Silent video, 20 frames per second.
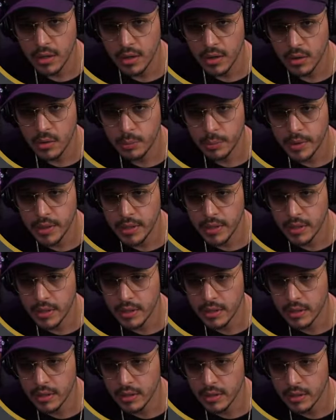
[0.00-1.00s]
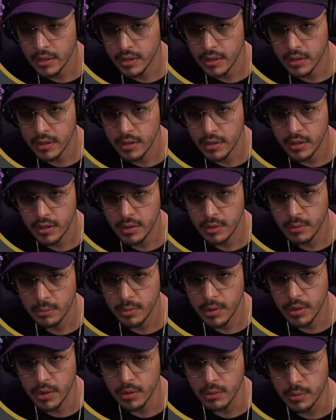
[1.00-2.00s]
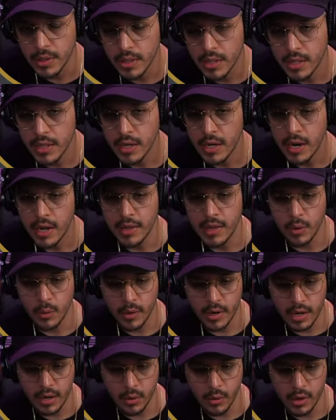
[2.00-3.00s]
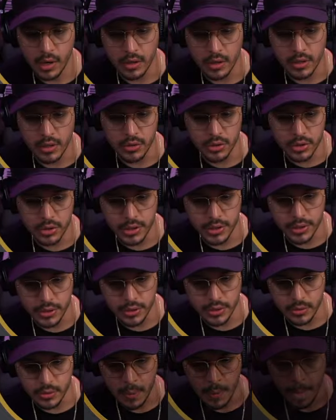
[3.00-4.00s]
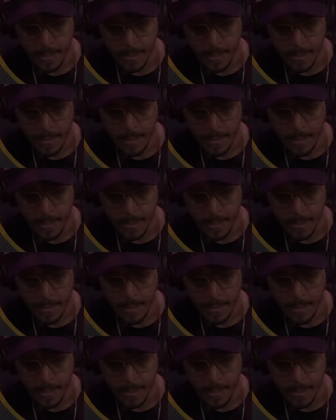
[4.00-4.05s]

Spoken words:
Open, boom. And then what I'll usually do